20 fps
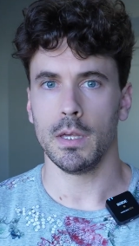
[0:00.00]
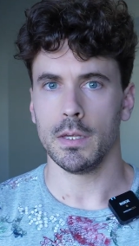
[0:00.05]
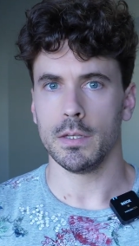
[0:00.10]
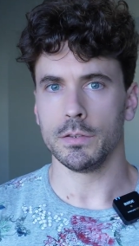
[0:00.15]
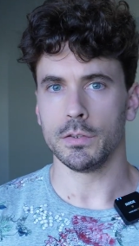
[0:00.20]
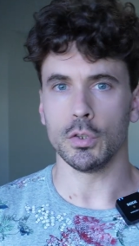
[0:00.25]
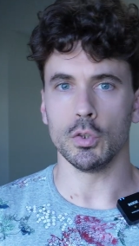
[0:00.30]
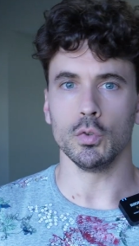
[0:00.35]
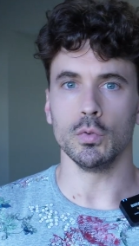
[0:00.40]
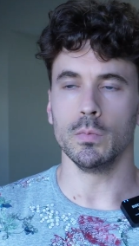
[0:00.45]

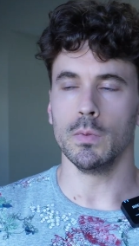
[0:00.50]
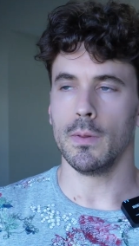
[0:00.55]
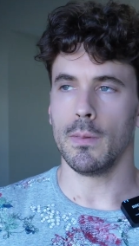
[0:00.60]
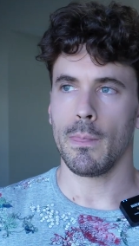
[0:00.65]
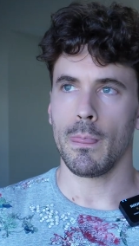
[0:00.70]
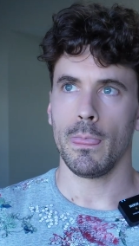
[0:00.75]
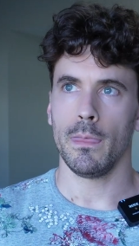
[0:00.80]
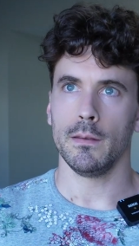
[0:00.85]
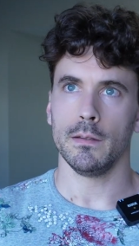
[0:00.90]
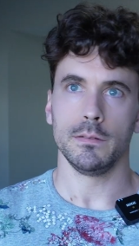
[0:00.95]
So
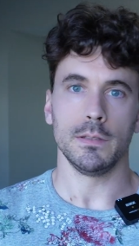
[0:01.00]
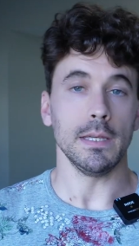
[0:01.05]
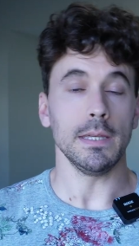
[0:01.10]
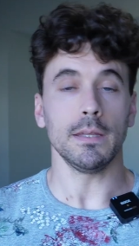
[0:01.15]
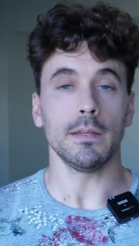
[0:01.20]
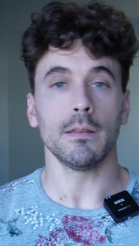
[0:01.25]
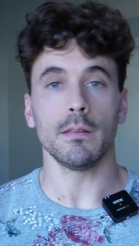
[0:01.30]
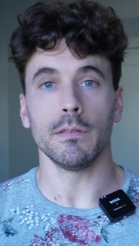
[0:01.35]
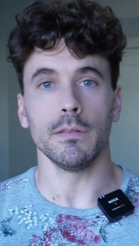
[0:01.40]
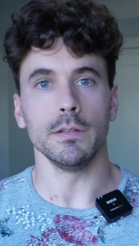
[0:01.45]

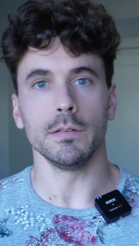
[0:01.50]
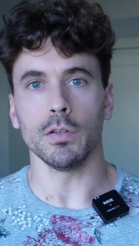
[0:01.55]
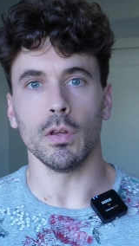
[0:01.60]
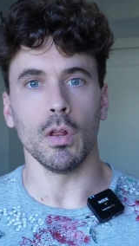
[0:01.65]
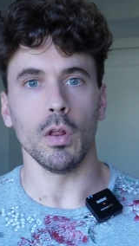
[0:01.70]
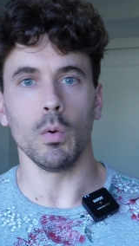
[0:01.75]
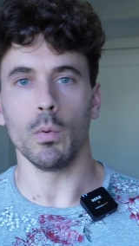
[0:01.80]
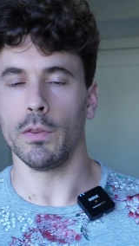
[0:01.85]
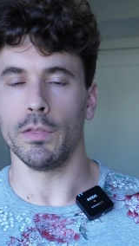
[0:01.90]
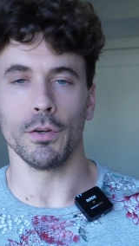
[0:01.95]
take this
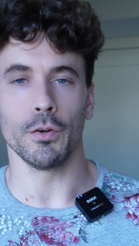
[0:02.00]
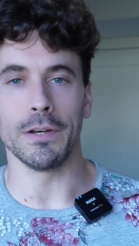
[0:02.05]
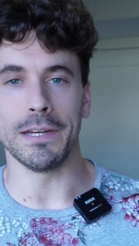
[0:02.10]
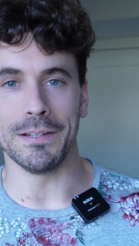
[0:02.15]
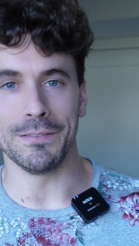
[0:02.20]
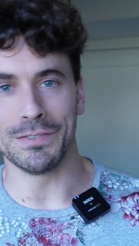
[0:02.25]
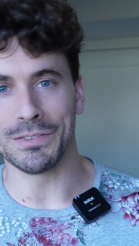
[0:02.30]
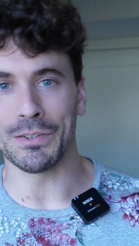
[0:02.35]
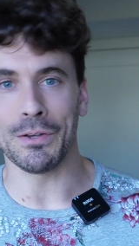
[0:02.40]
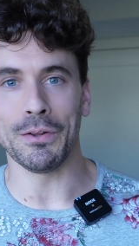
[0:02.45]
all with a grain
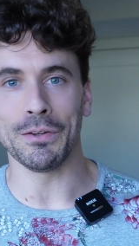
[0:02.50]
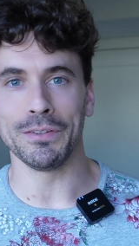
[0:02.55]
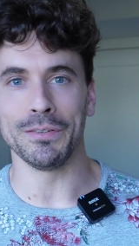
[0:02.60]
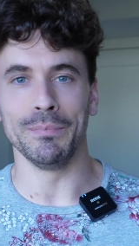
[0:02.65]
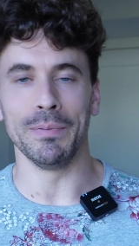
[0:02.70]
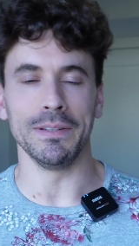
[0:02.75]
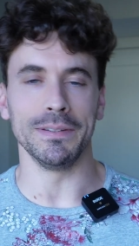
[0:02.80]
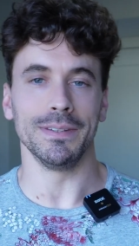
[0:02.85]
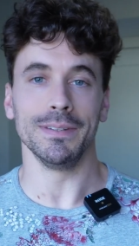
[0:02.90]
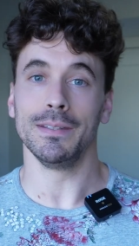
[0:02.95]
of salt,
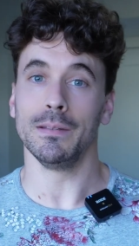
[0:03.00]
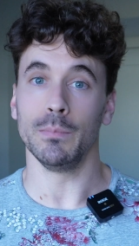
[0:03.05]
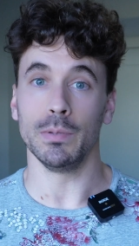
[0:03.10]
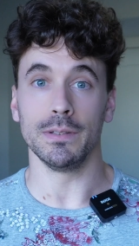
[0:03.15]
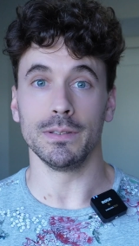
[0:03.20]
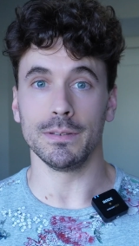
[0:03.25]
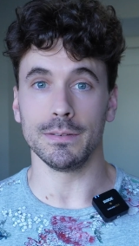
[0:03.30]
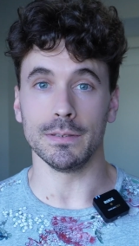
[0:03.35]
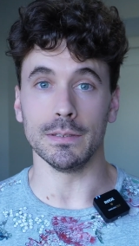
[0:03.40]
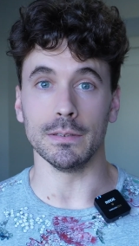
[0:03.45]
but
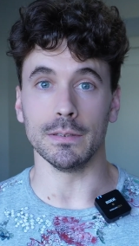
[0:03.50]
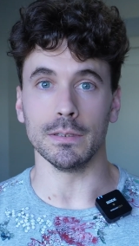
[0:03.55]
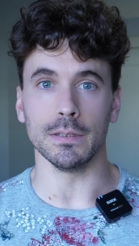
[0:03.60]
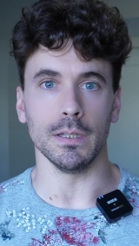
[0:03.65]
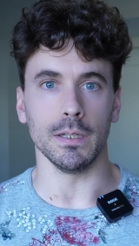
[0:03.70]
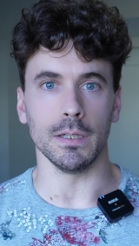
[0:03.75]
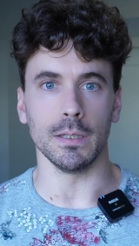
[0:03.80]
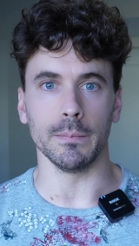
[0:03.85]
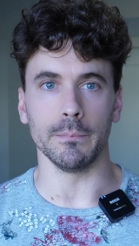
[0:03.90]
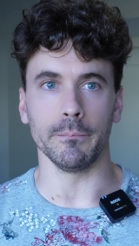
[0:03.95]
but still,
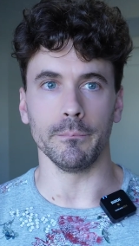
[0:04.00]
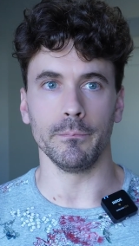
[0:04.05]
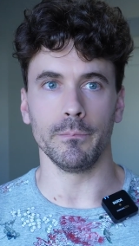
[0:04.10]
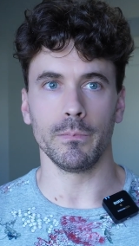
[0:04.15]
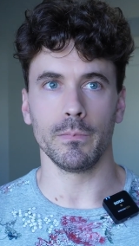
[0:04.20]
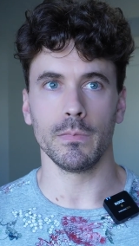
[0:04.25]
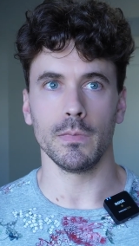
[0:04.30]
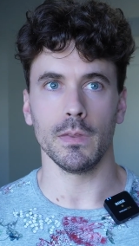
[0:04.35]
um,